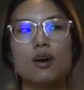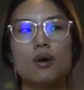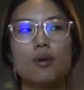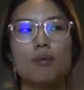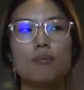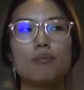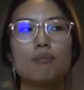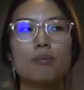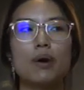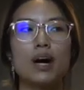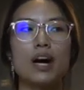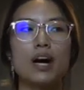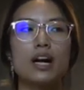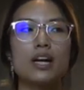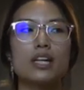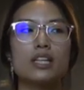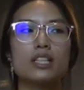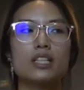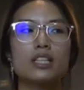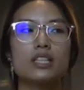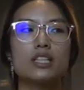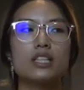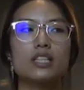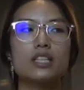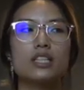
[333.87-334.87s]
but
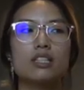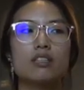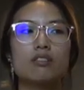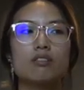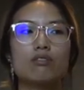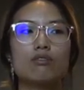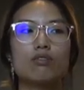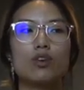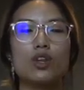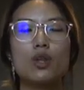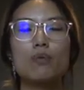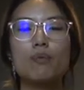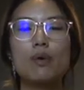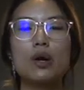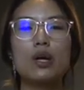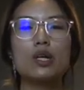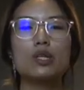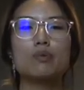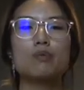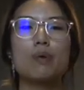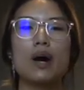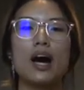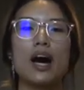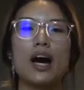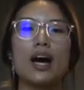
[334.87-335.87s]
for the
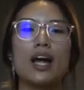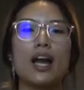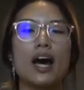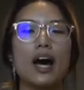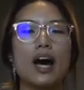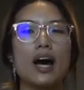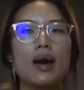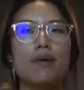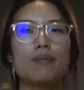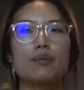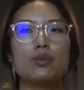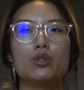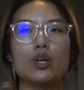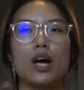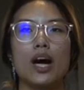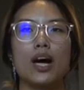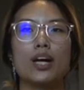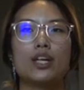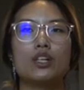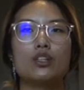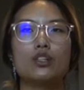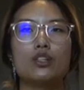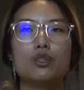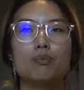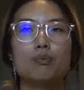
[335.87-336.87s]
most part I'm
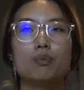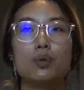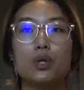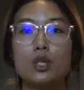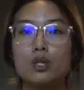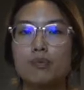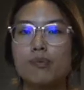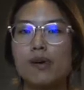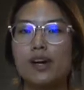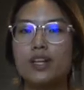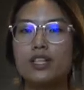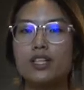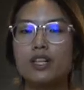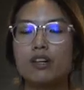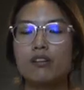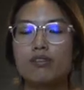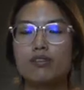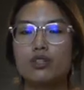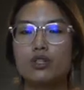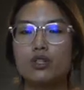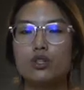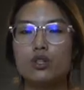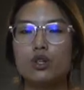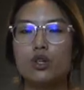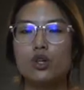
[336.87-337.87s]
trying to push myself
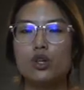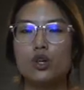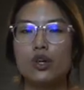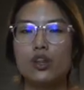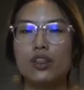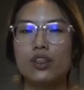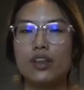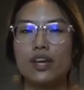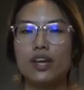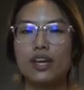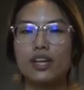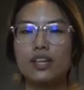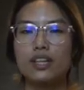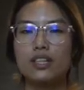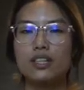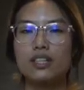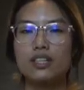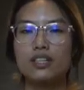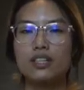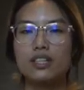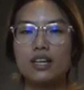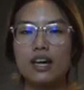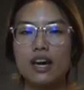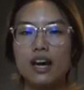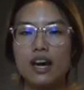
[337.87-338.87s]
to do new things,
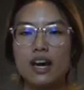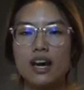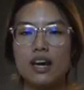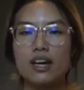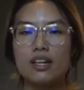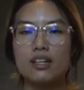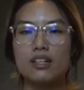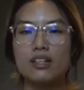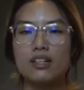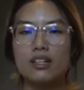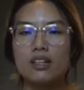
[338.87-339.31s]
and